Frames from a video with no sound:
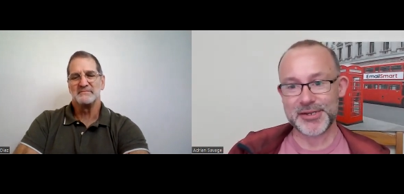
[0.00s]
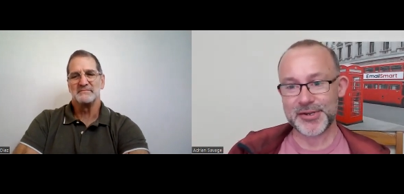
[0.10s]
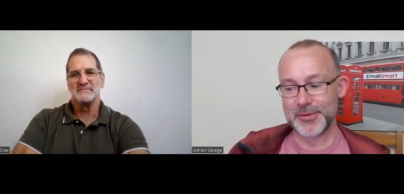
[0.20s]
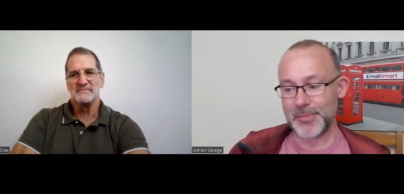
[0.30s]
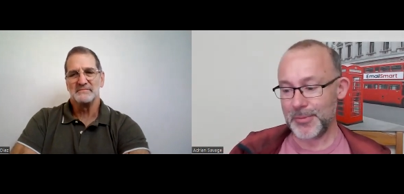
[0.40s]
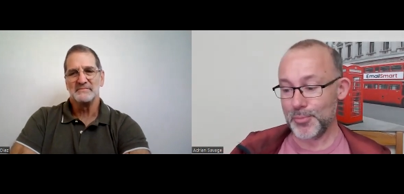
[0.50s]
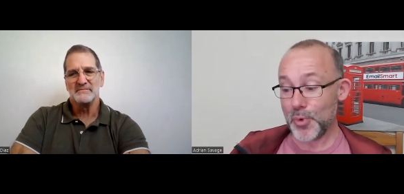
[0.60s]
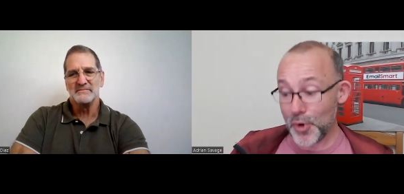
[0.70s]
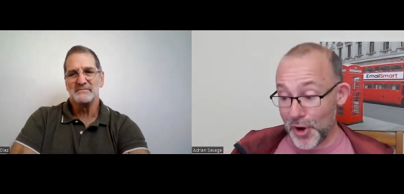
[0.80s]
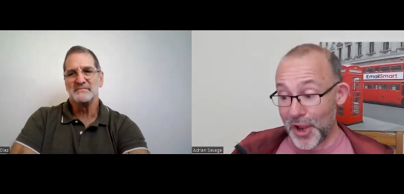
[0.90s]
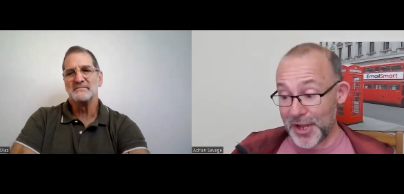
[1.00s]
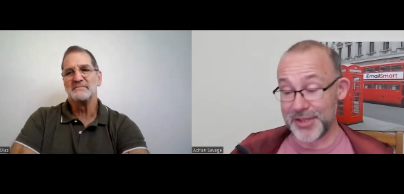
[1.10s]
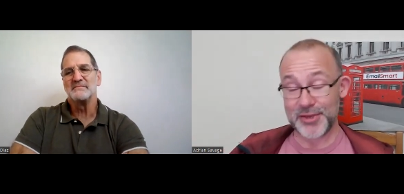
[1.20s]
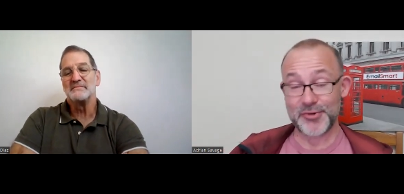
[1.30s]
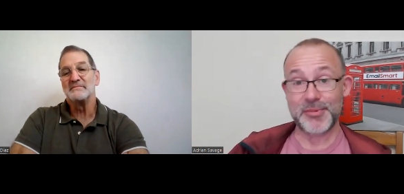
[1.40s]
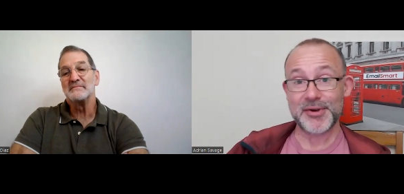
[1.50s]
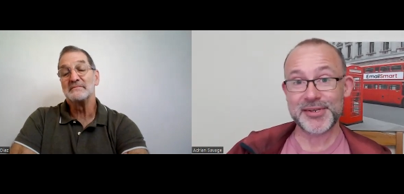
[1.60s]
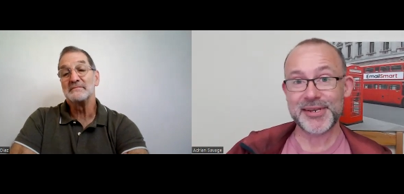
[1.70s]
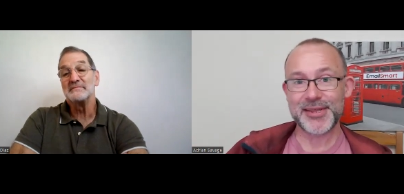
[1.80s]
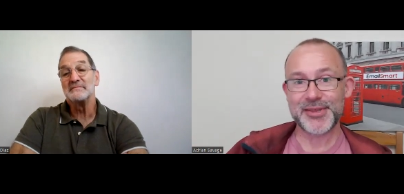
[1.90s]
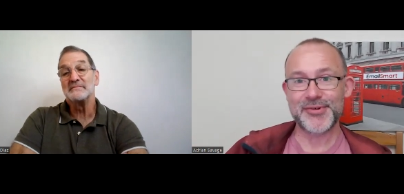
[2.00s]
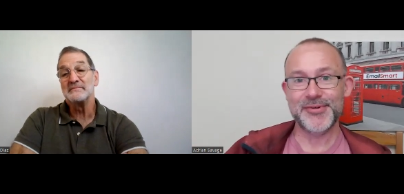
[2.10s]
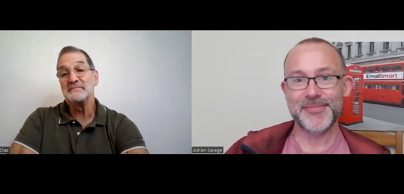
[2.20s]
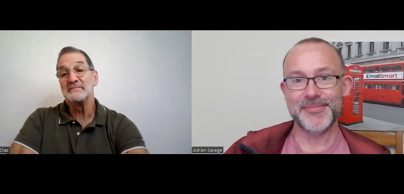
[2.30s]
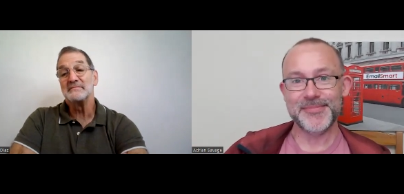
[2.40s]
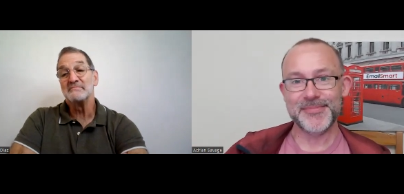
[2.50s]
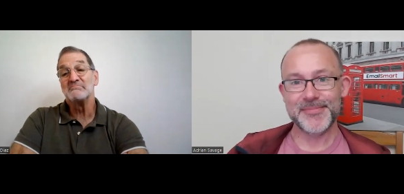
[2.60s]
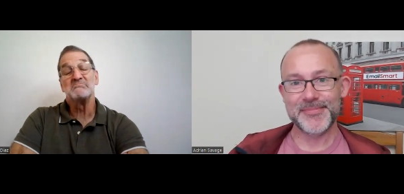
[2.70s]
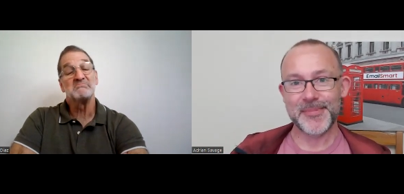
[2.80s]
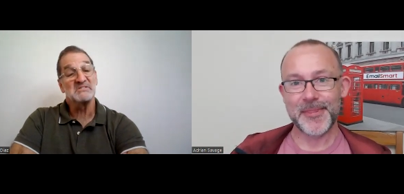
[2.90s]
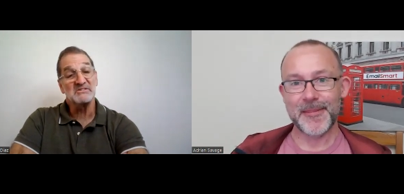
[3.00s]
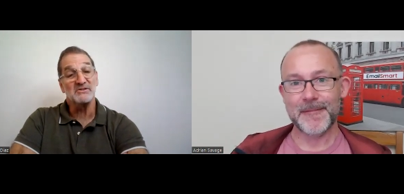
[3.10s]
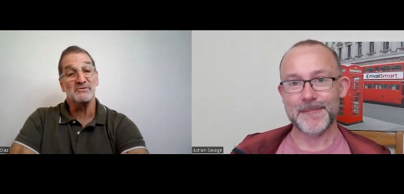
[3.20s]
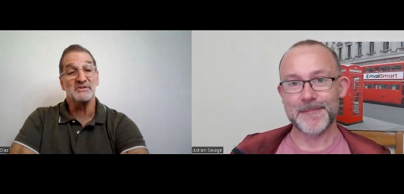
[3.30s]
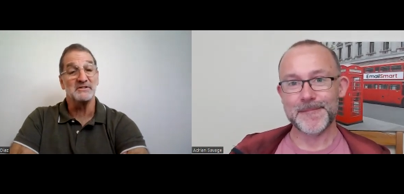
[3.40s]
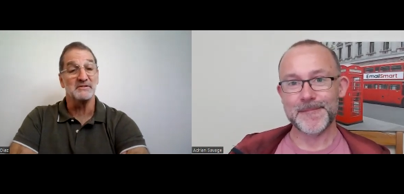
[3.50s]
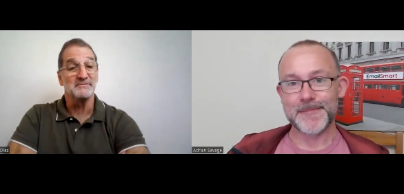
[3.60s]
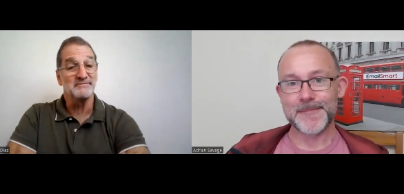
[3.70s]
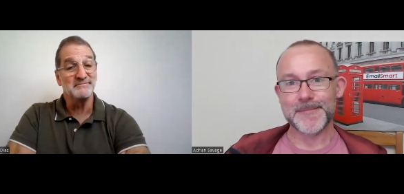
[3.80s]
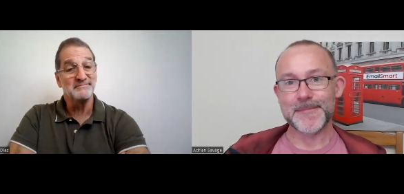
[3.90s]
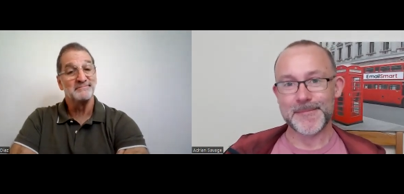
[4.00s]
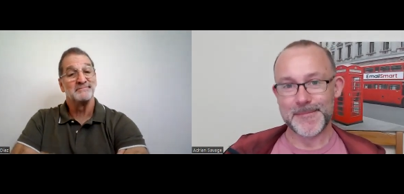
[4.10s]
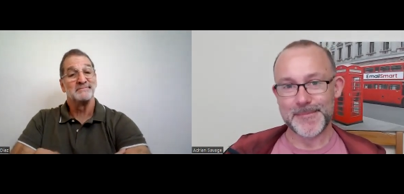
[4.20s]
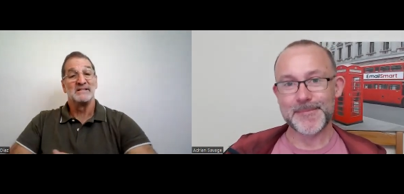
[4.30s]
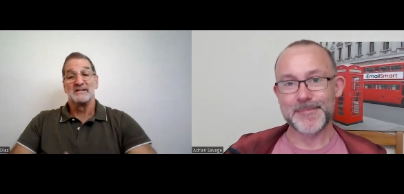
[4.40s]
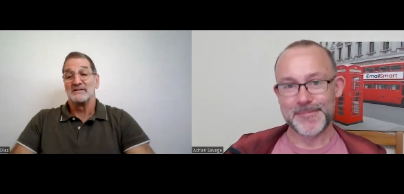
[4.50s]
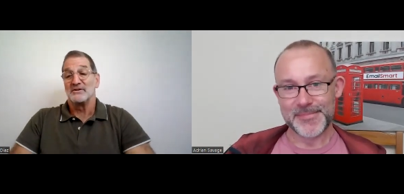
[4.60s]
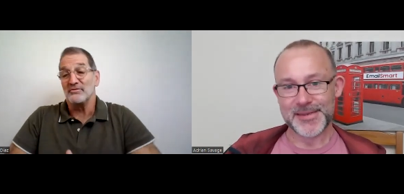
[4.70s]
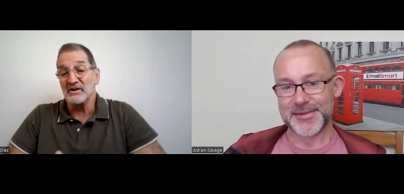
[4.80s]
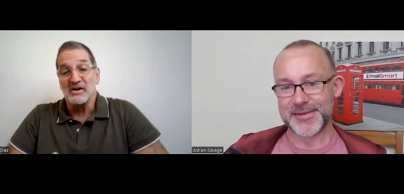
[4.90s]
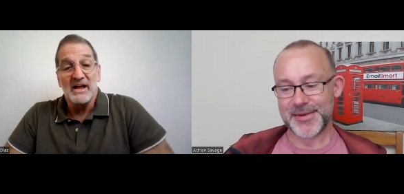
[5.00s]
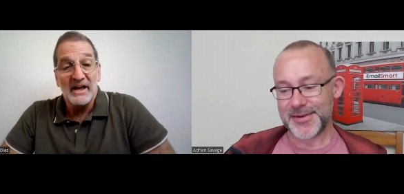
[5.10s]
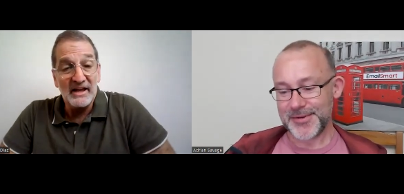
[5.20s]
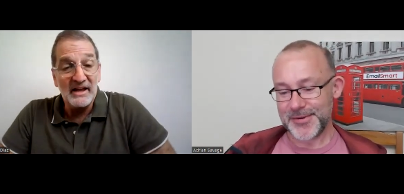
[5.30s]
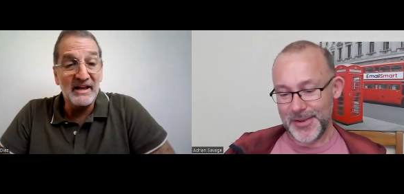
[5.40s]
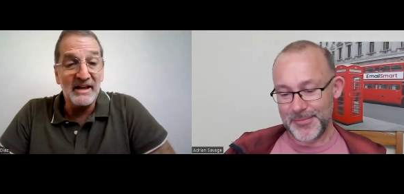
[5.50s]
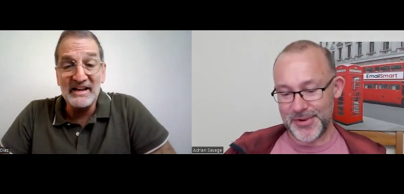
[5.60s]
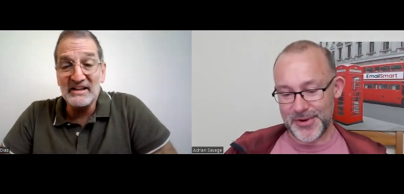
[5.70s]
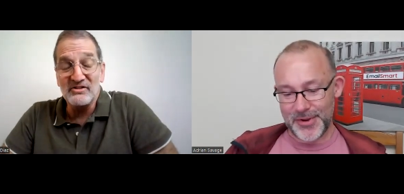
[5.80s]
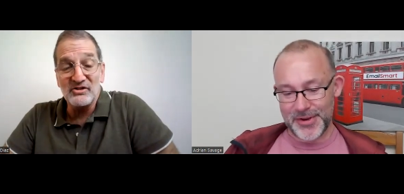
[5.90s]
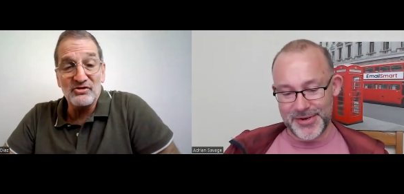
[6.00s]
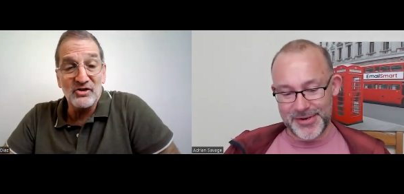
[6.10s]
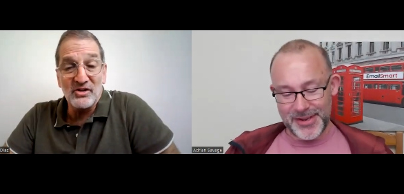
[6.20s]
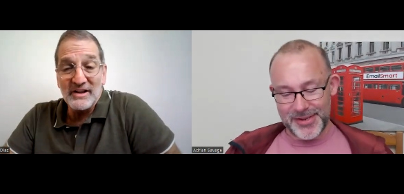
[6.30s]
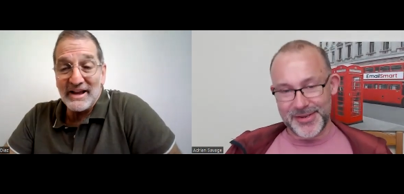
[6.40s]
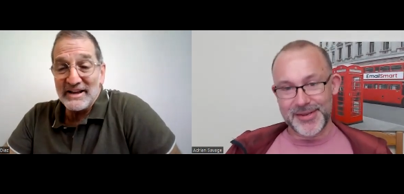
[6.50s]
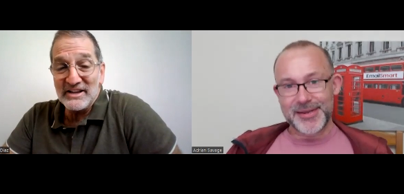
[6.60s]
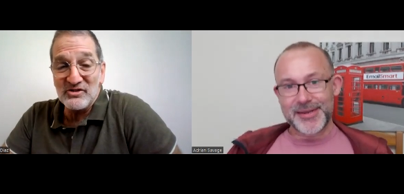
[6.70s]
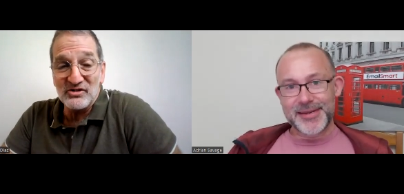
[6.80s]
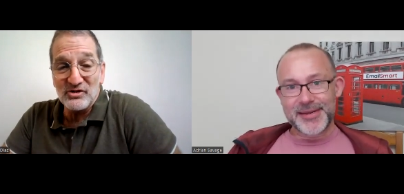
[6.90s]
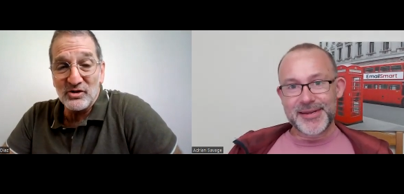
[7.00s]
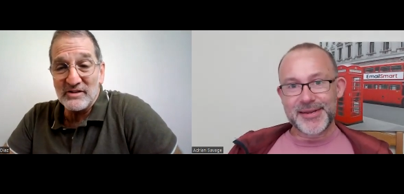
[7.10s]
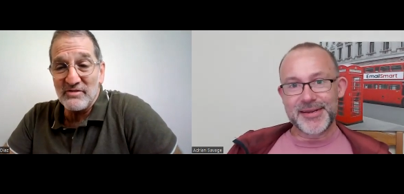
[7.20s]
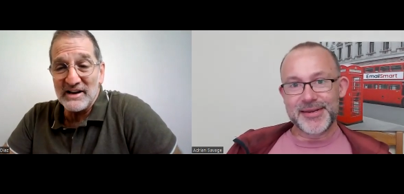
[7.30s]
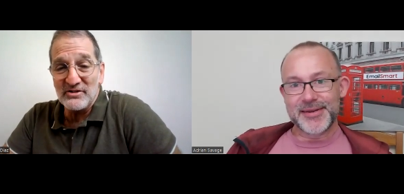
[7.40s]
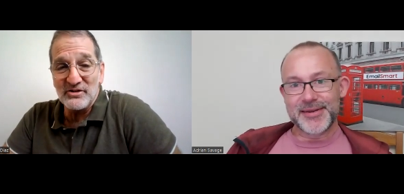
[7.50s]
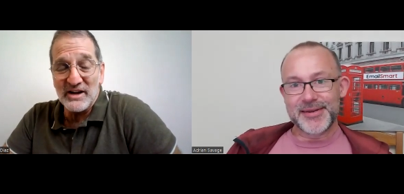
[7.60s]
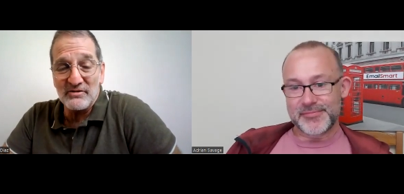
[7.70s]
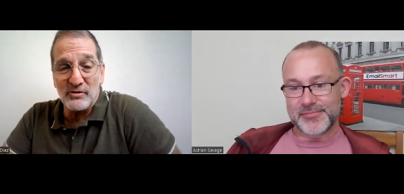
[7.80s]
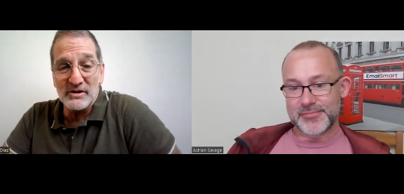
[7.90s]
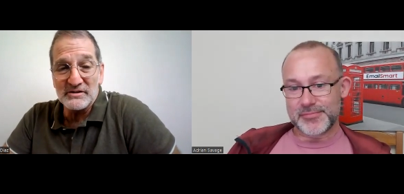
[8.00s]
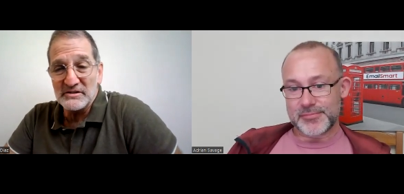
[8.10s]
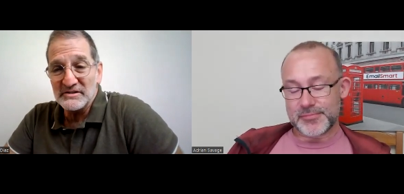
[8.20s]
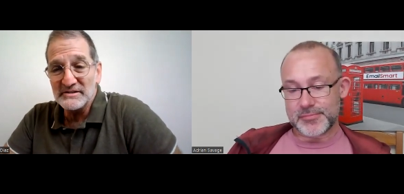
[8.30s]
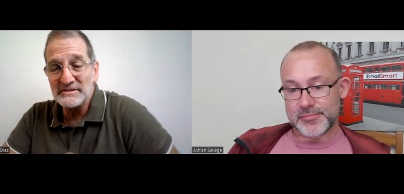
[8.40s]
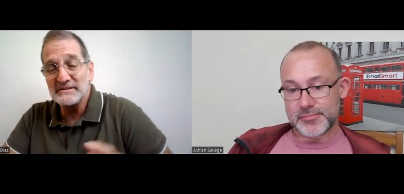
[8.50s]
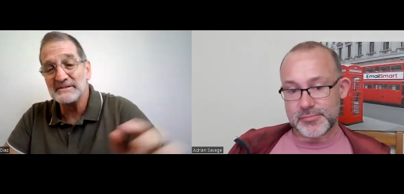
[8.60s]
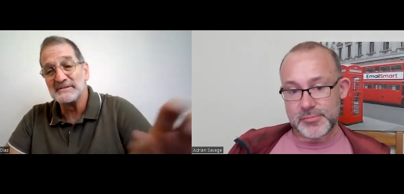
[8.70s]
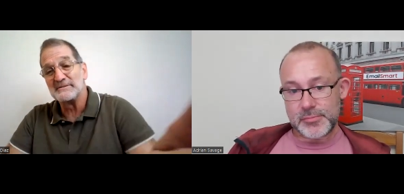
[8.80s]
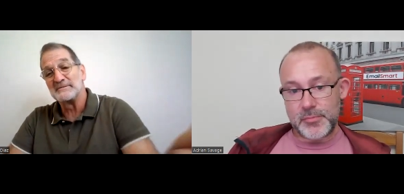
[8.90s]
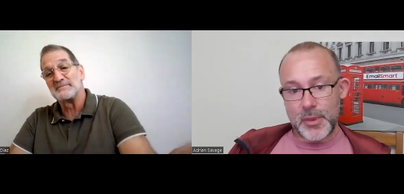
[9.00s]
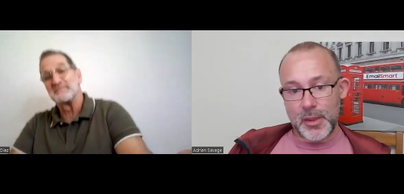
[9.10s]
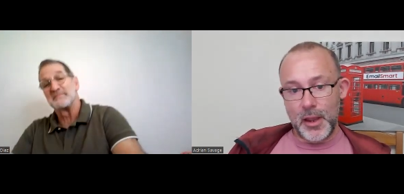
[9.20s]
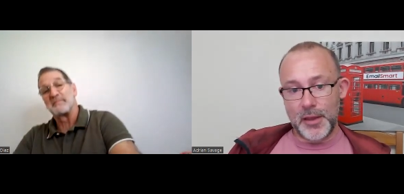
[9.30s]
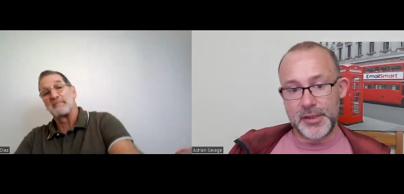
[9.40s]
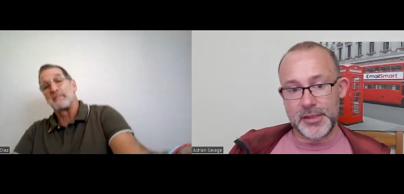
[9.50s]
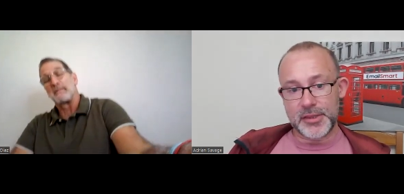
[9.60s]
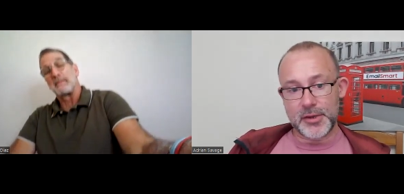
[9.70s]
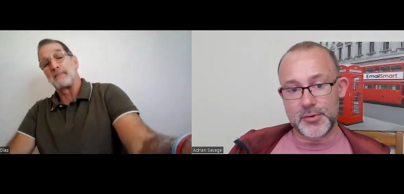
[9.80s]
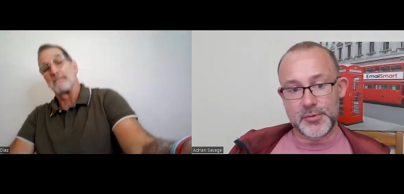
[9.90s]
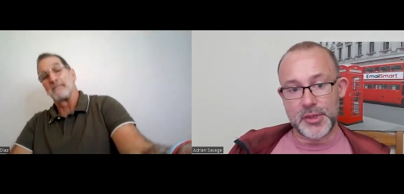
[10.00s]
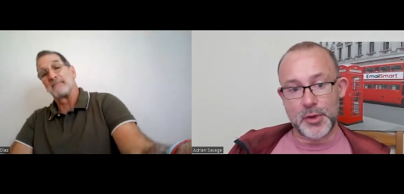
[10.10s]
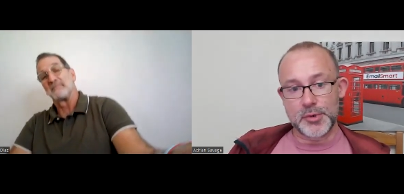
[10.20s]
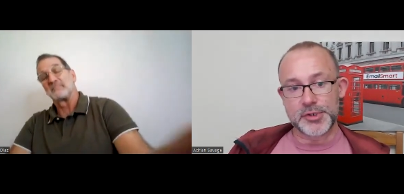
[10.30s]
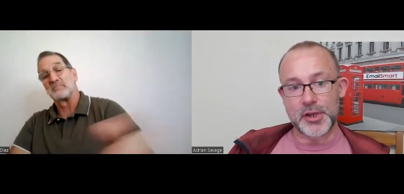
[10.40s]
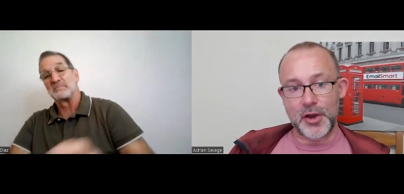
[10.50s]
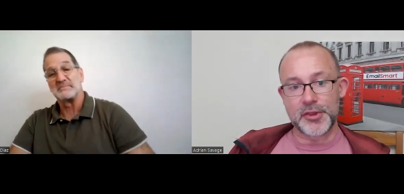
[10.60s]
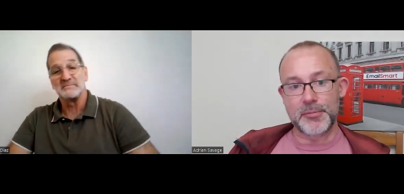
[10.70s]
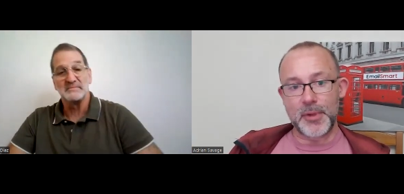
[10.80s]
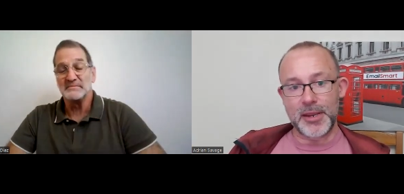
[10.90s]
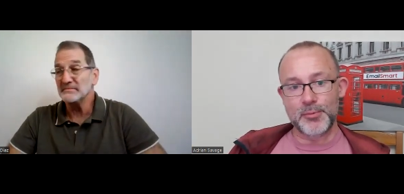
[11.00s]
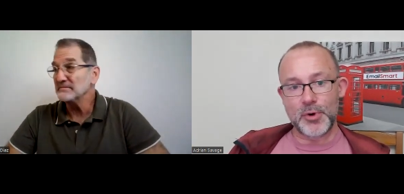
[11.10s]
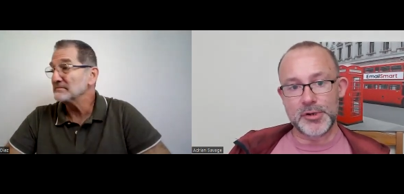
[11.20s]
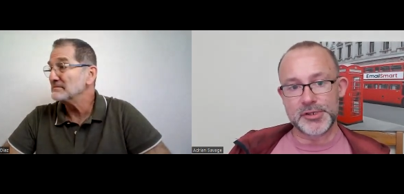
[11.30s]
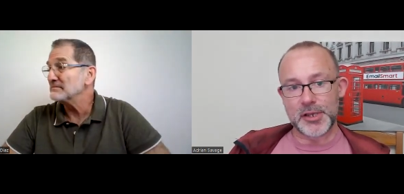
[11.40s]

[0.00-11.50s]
Speaker 1: going to make more likely that your email doesn't get through go figure so, okay. you know, any
Speaker 2: additional any additional advice you got for us?
Speaker 1: I think though those are the main ones. I